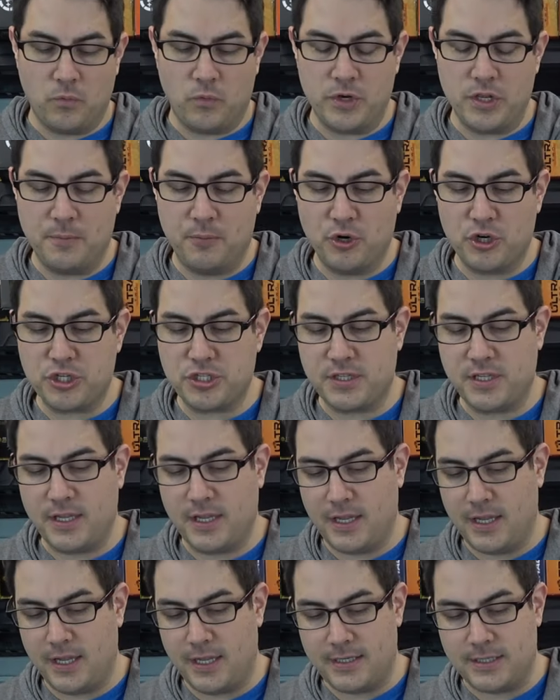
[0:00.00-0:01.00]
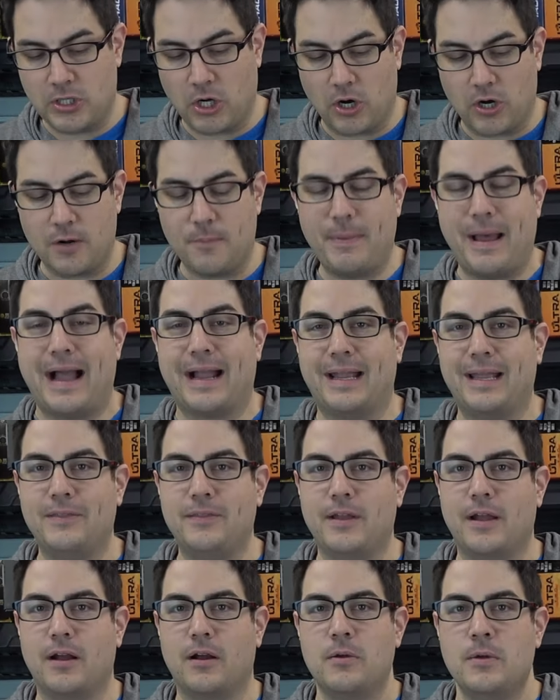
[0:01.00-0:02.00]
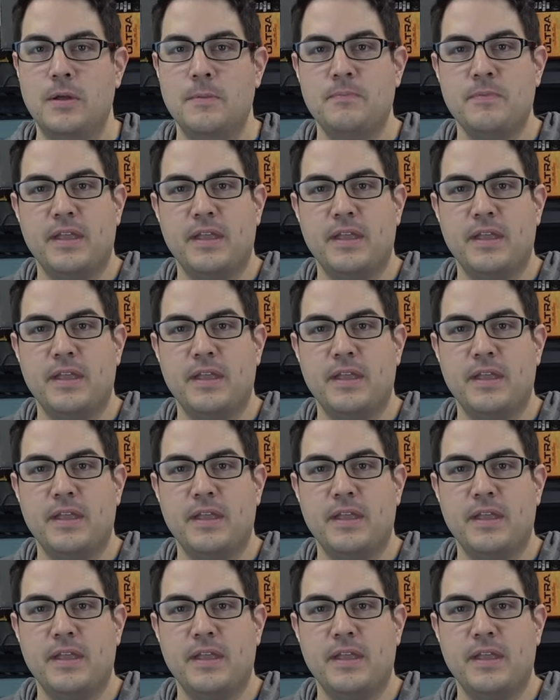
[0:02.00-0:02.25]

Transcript: when you push the dart back in there,